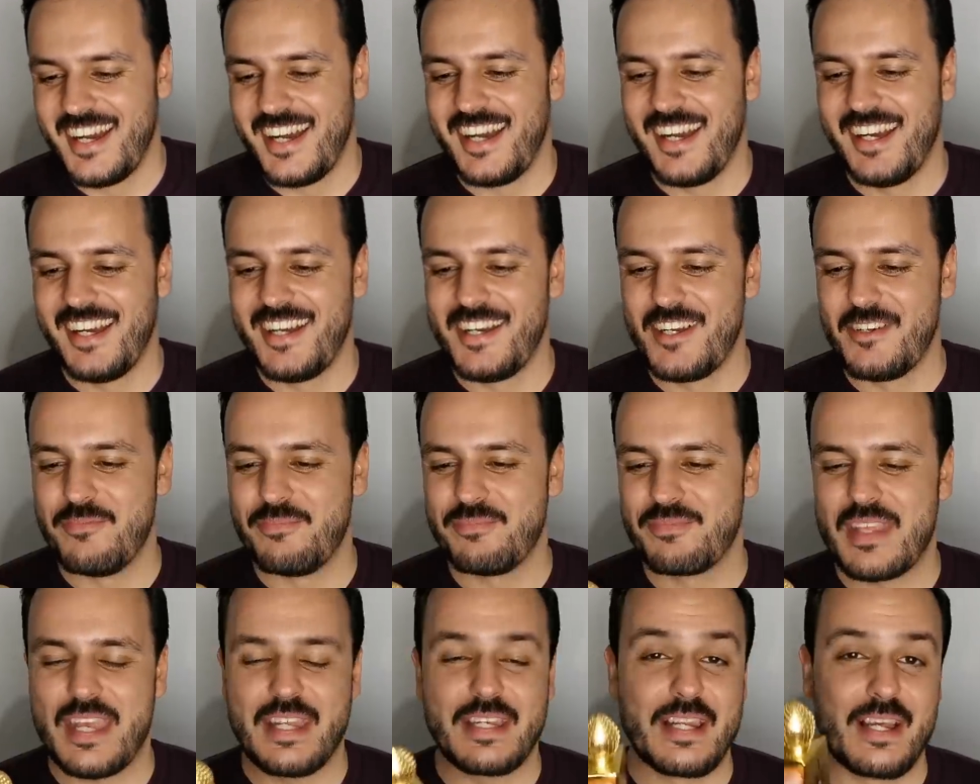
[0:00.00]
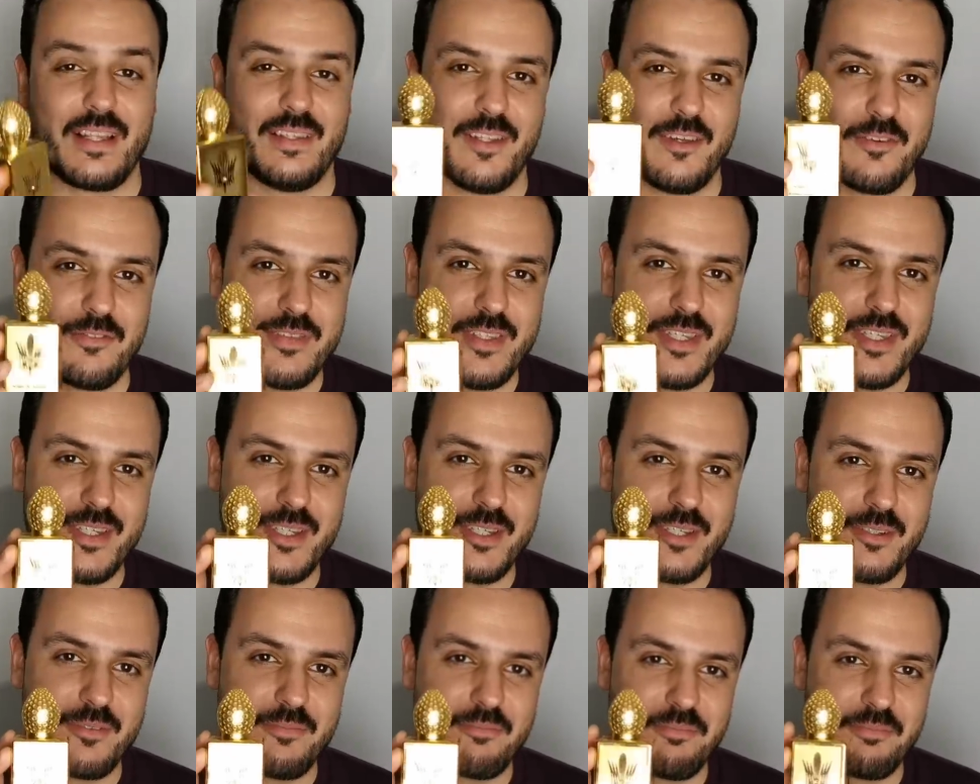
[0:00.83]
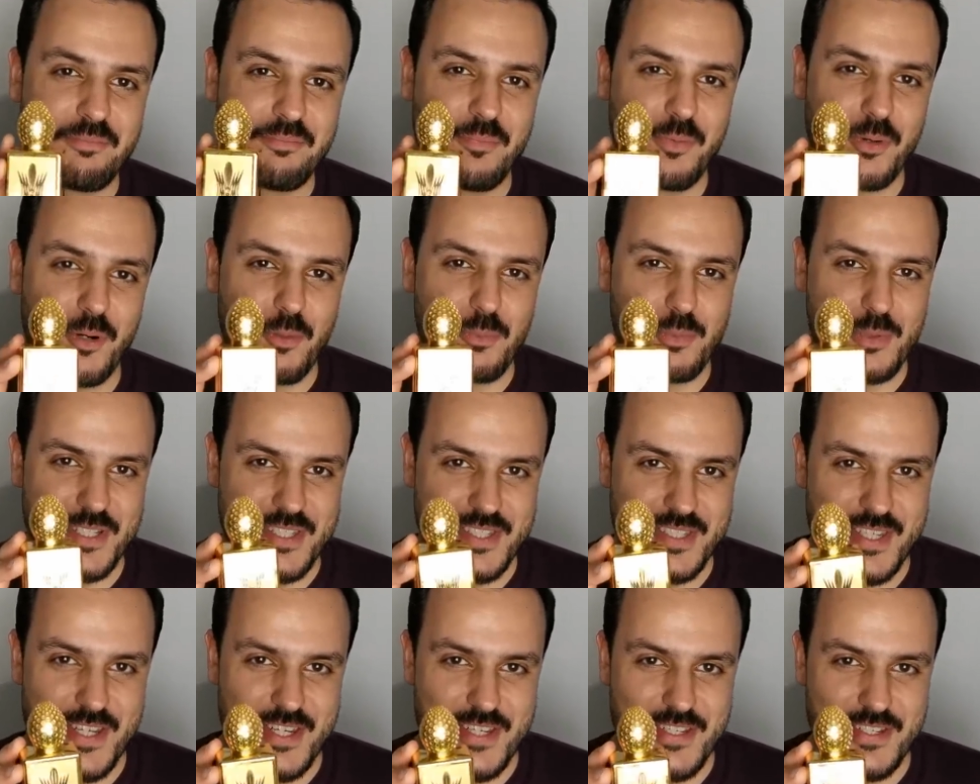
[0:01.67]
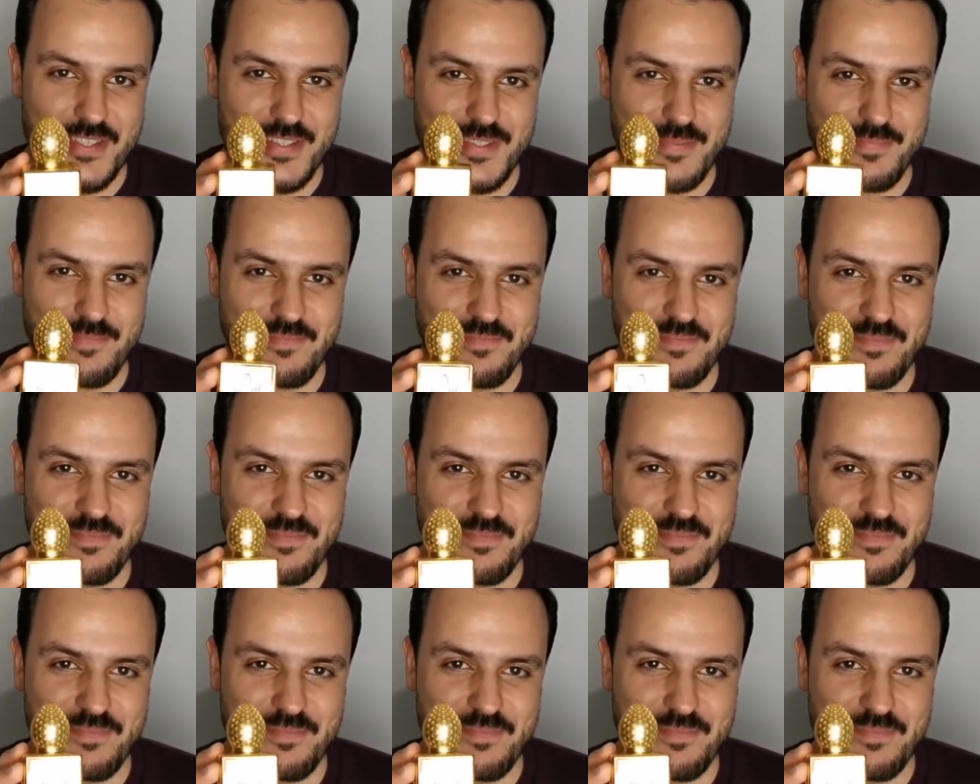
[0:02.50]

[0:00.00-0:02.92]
Um, and I love the portal presentation.